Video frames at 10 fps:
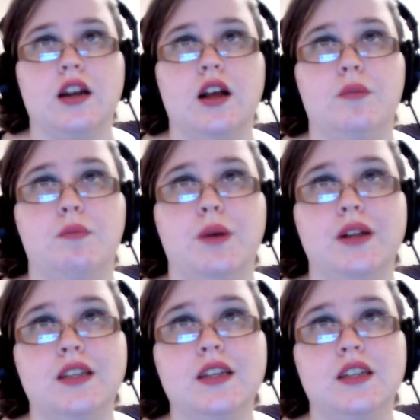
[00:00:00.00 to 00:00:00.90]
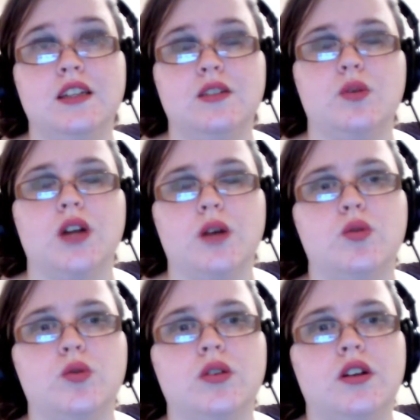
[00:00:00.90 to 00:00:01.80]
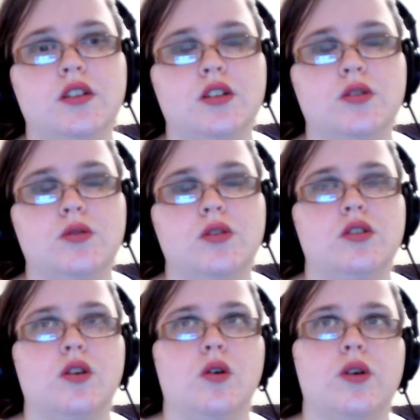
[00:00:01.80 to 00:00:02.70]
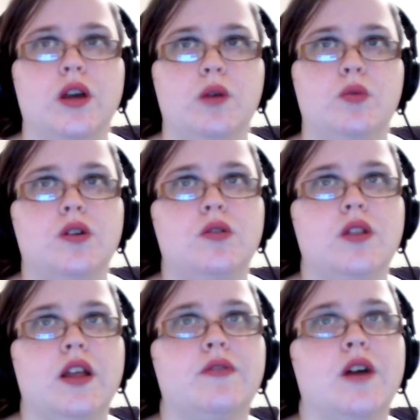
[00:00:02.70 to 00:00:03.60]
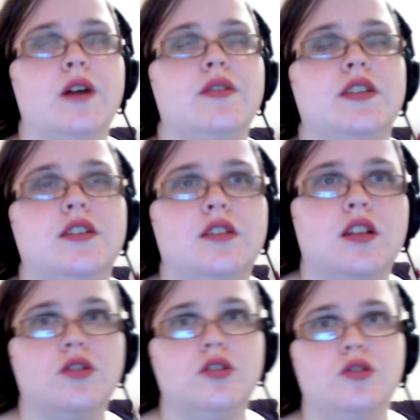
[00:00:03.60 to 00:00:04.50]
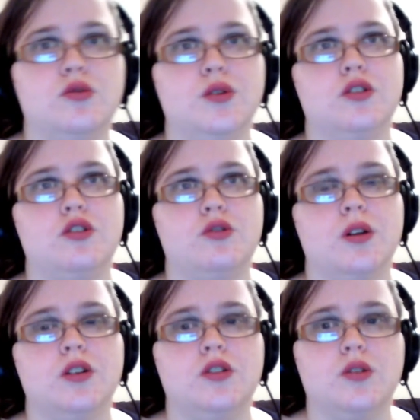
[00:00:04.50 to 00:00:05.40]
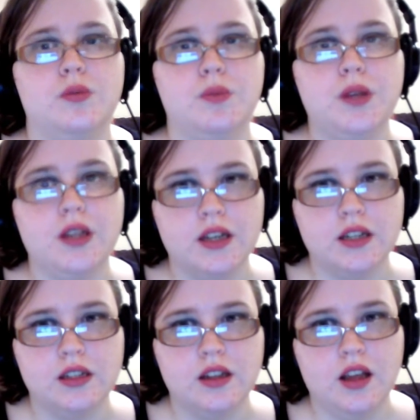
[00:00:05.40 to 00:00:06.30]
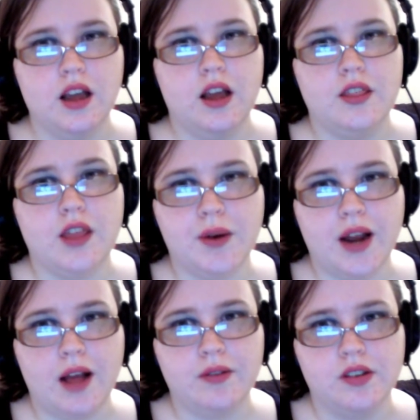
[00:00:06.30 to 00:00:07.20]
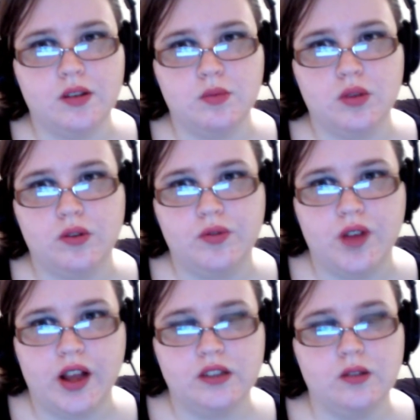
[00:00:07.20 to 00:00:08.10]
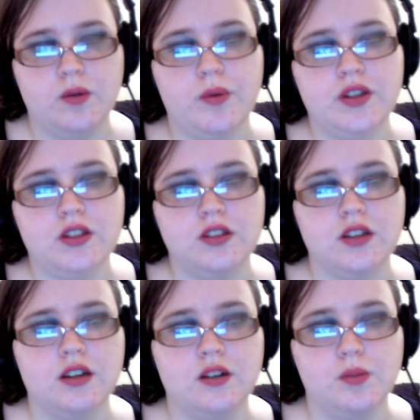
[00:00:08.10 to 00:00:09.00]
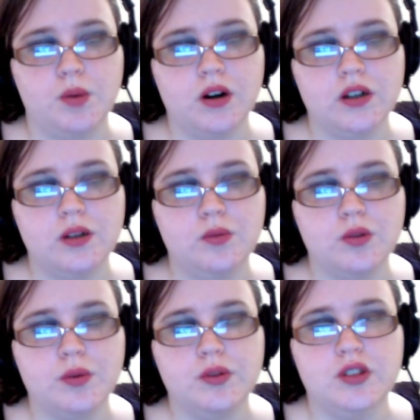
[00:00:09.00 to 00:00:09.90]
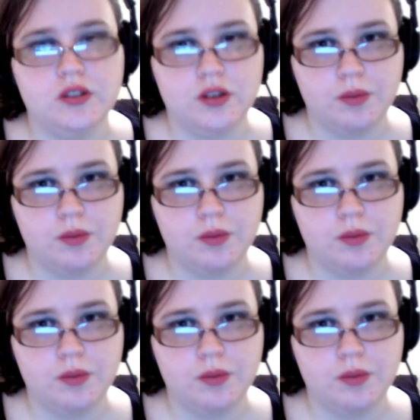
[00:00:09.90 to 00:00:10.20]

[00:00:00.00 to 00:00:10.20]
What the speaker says: But then what I would ordinarily do is go, okay, whatever like 5 or 6 other situations Granny Joe would be in that would have a similar effect. So maybe she's not in a bar anymore, maybe she's in a